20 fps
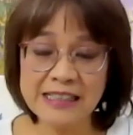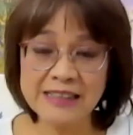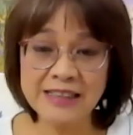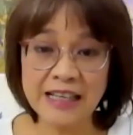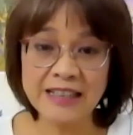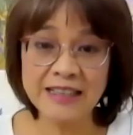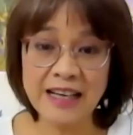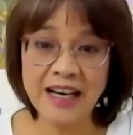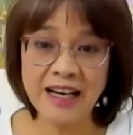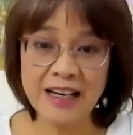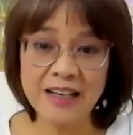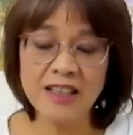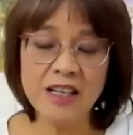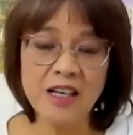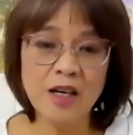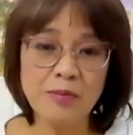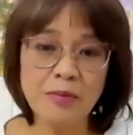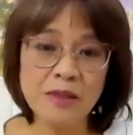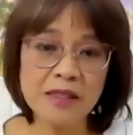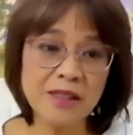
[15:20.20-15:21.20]
it's like that.
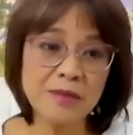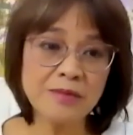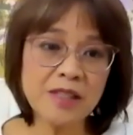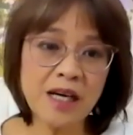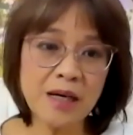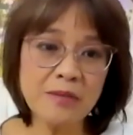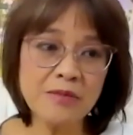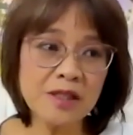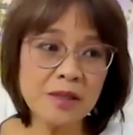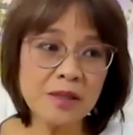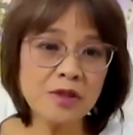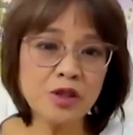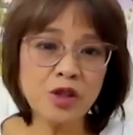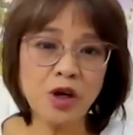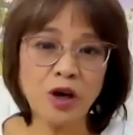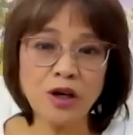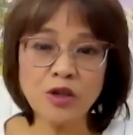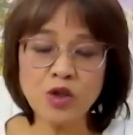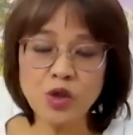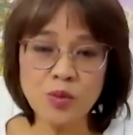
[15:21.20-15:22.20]
But sometimes some
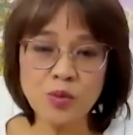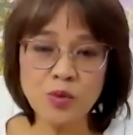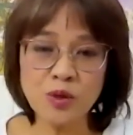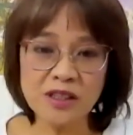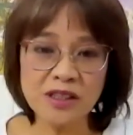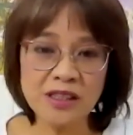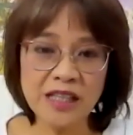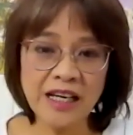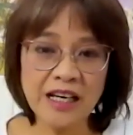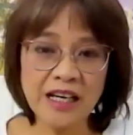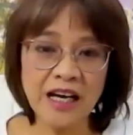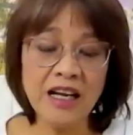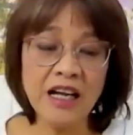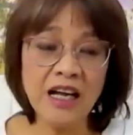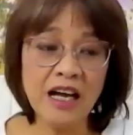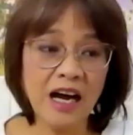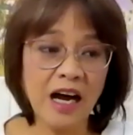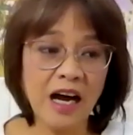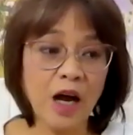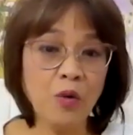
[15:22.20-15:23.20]
scholarship would say that
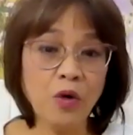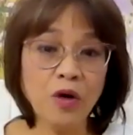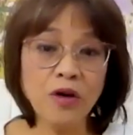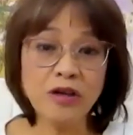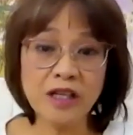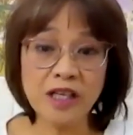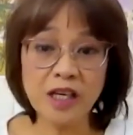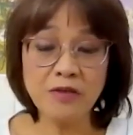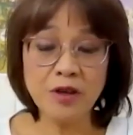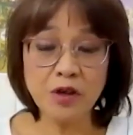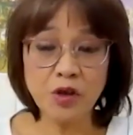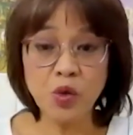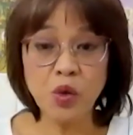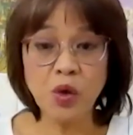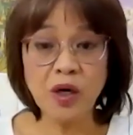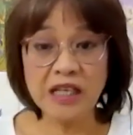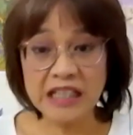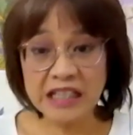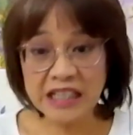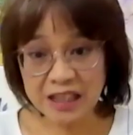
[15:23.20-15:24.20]
I want to give it
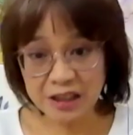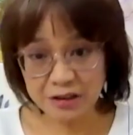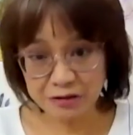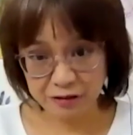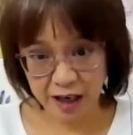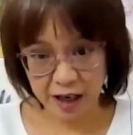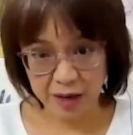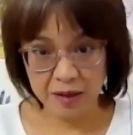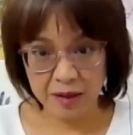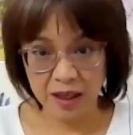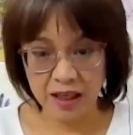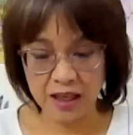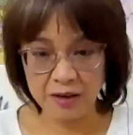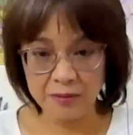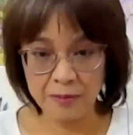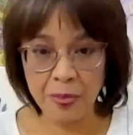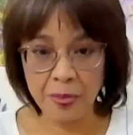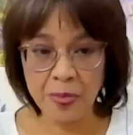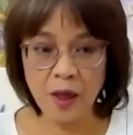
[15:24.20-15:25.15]
to a needy family,